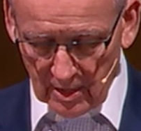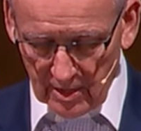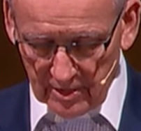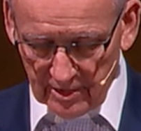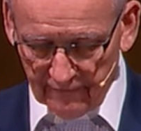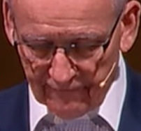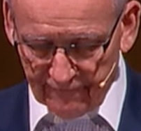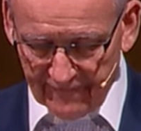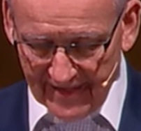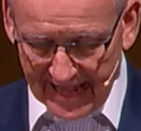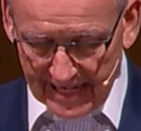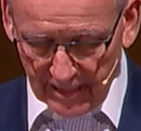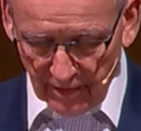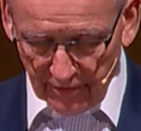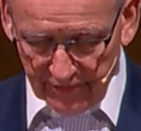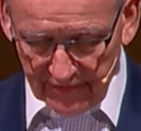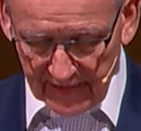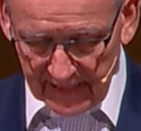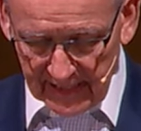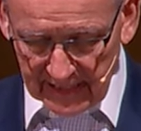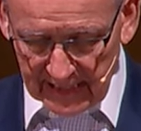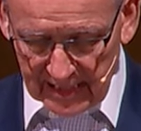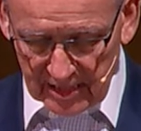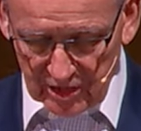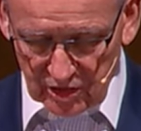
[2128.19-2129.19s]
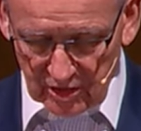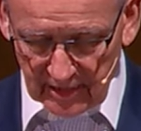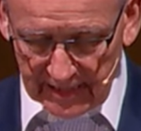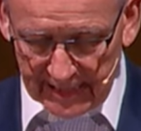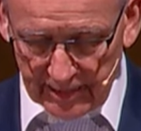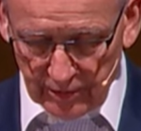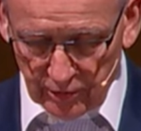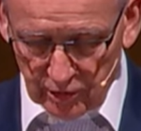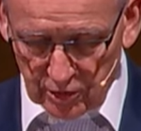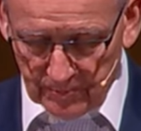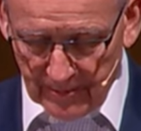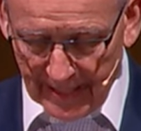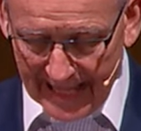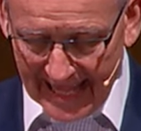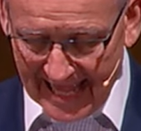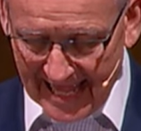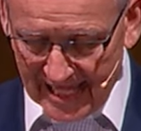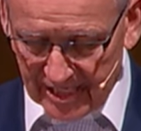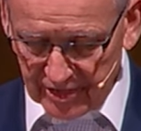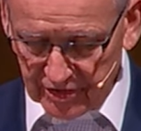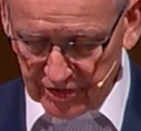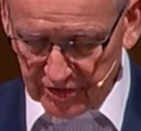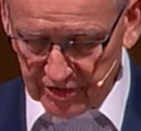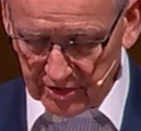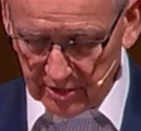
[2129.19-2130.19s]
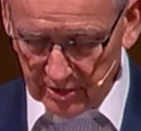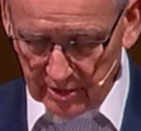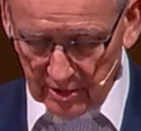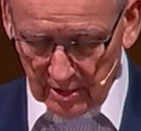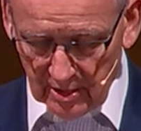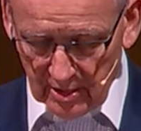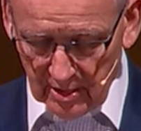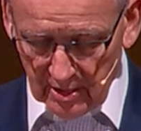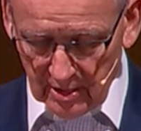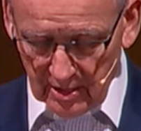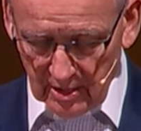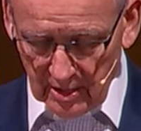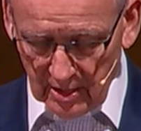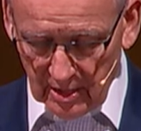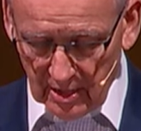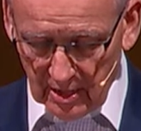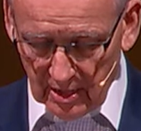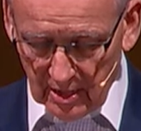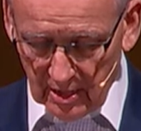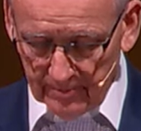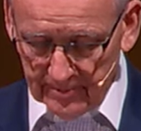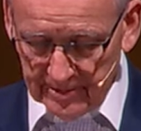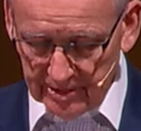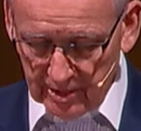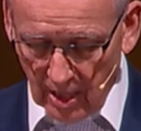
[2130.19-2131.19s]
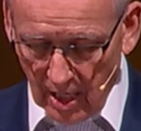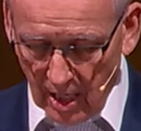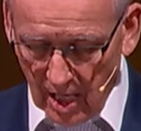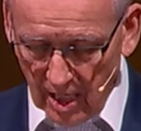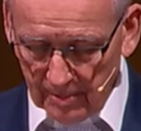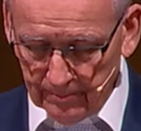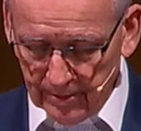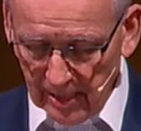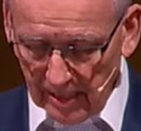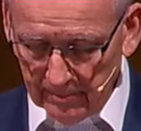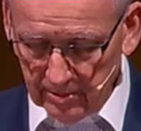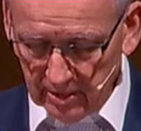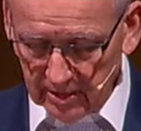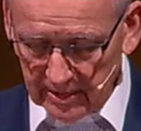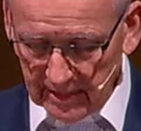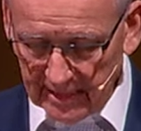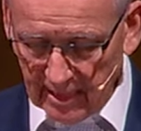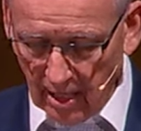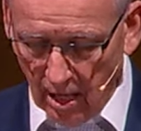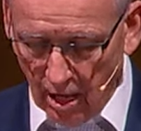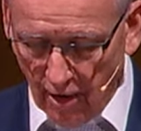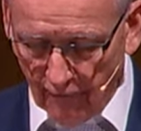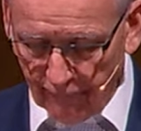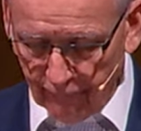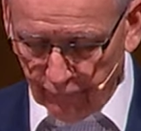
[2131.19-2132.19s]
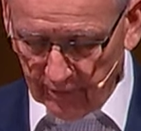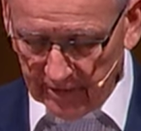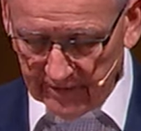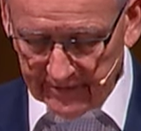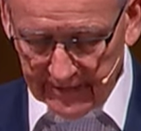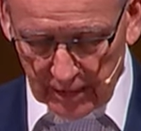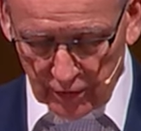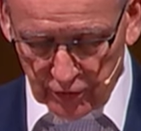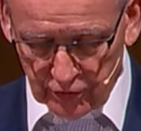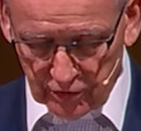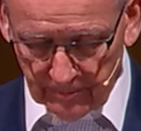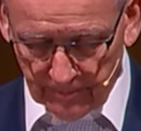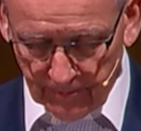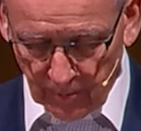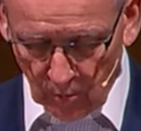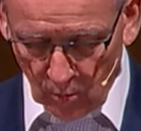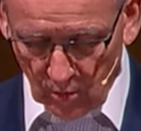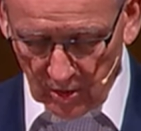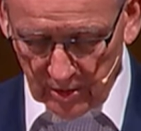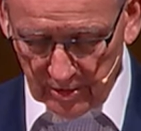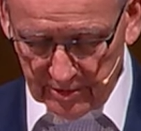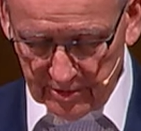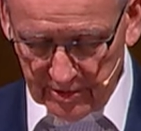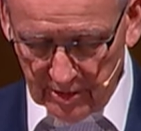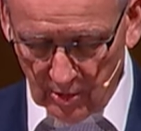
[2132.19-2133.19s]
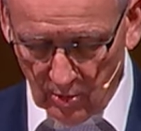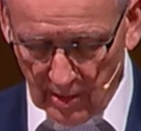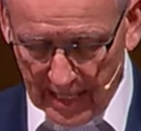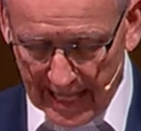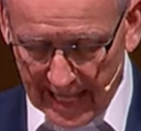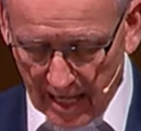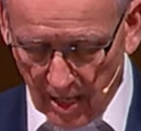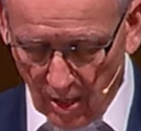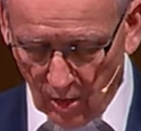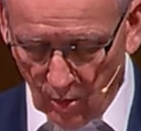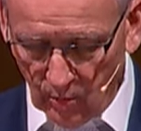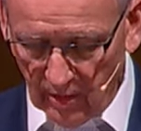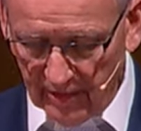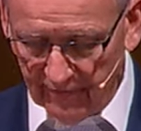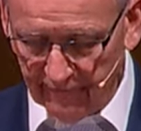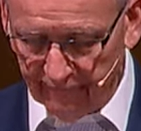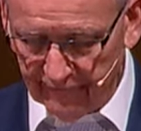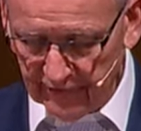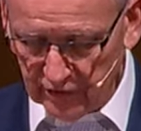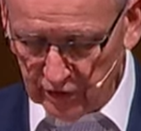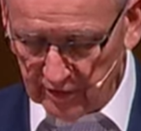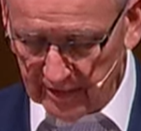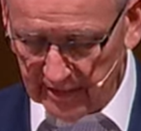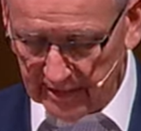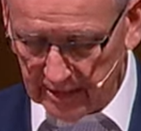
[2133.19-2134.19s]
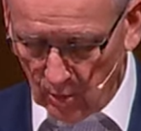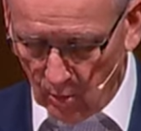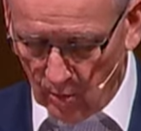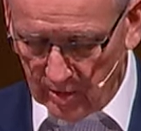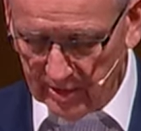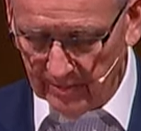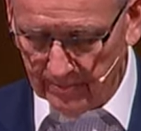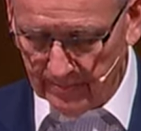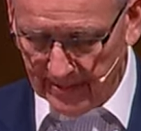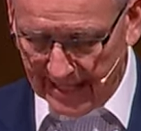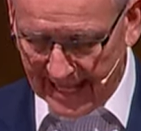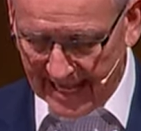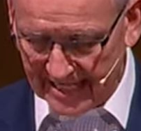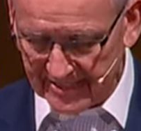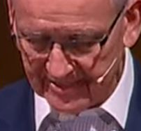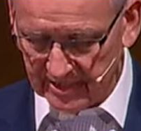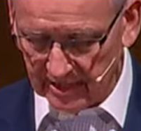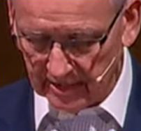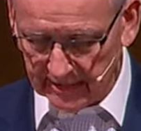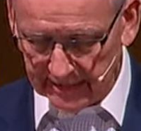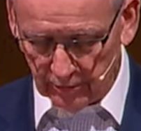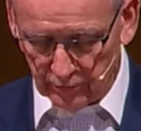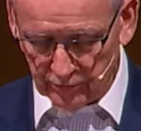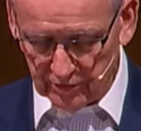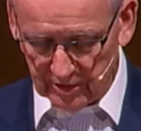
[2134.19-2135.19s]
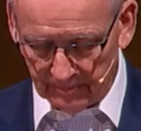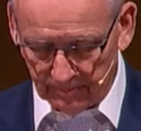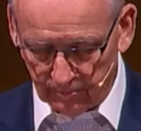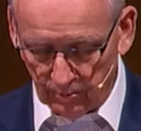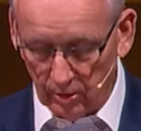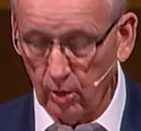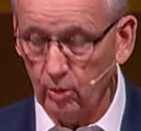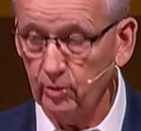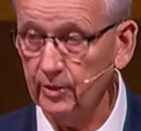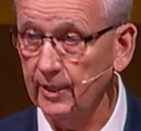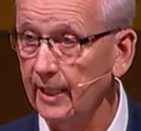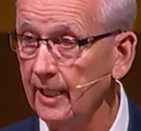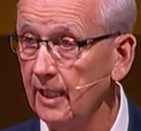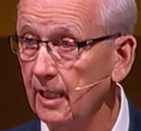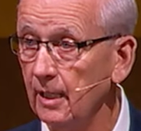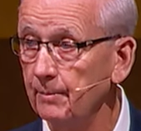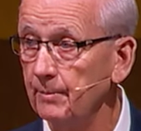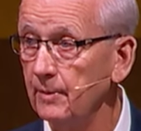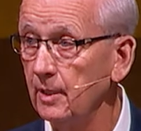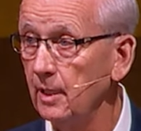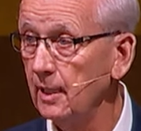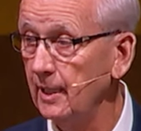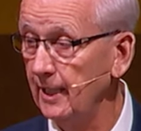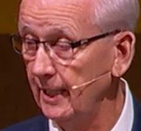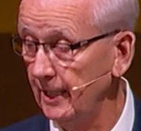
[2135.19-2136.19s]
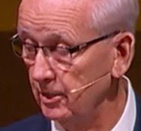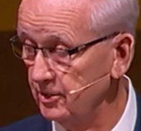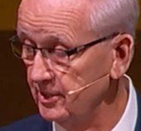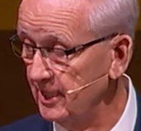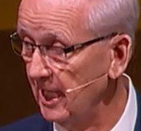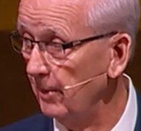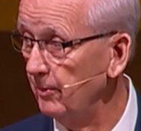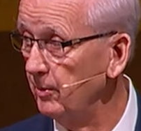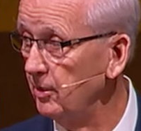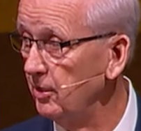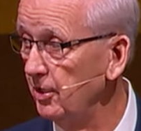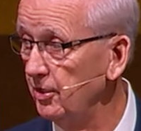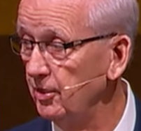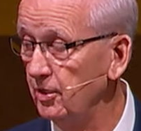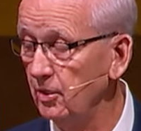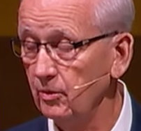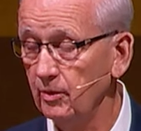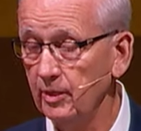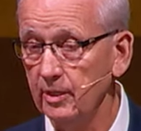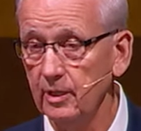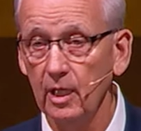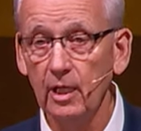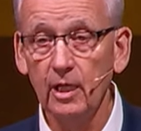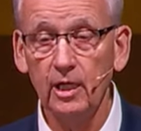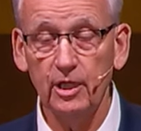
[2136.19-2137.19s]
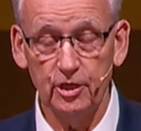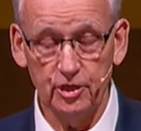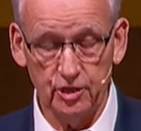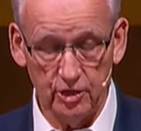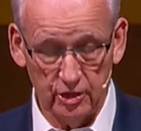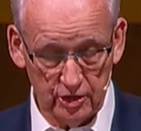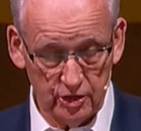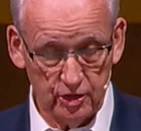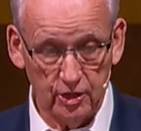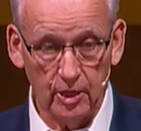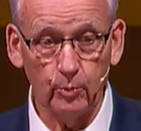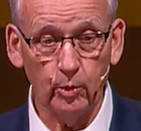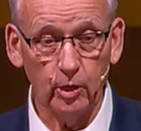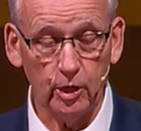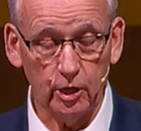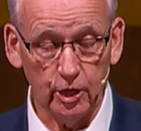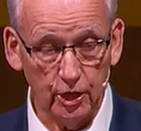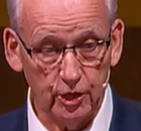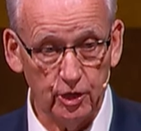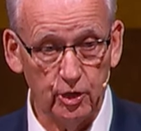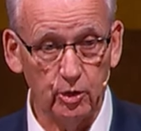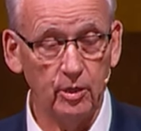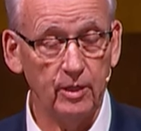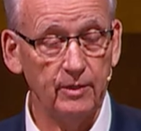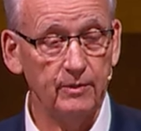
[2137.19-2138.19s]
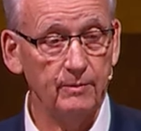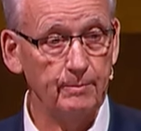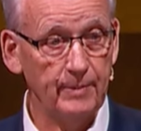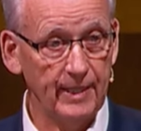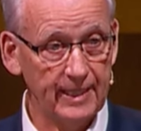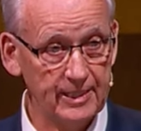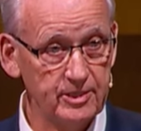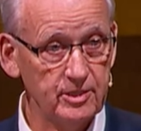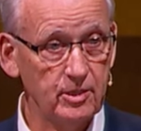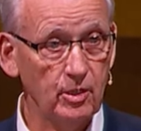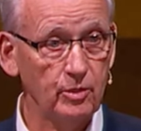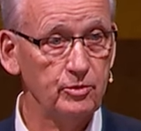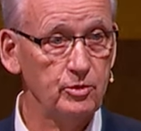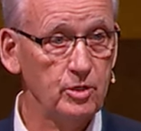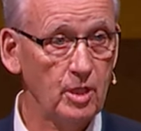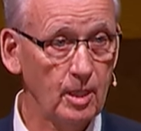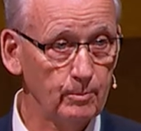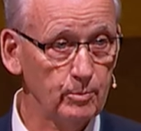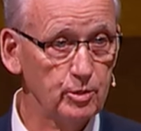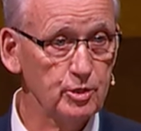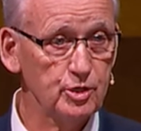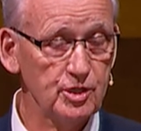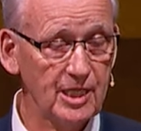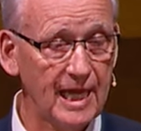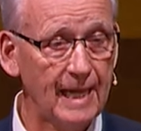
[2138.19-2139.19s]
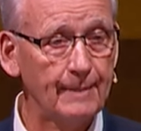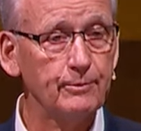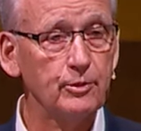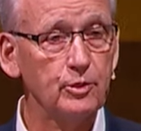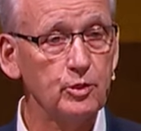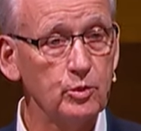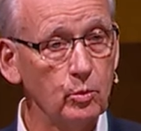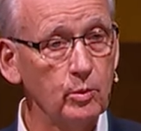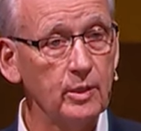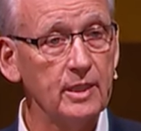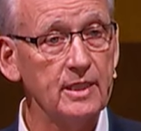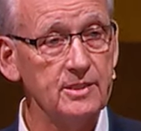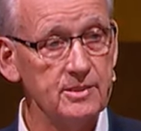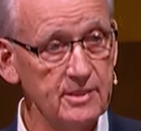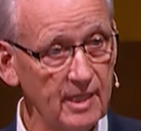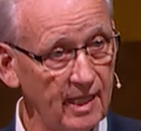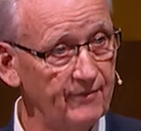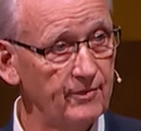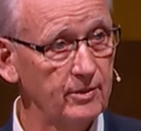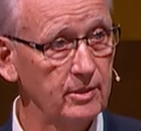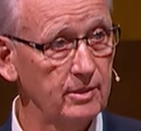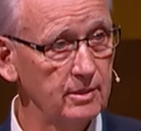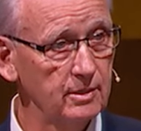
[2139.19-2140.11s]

The final thing is leaders pass uh, a baton publicly offering their support. So, how are we officially going to pass the leadership role to him? Here's how we're going to do it. We're going to do it based on Numbers chapter 27,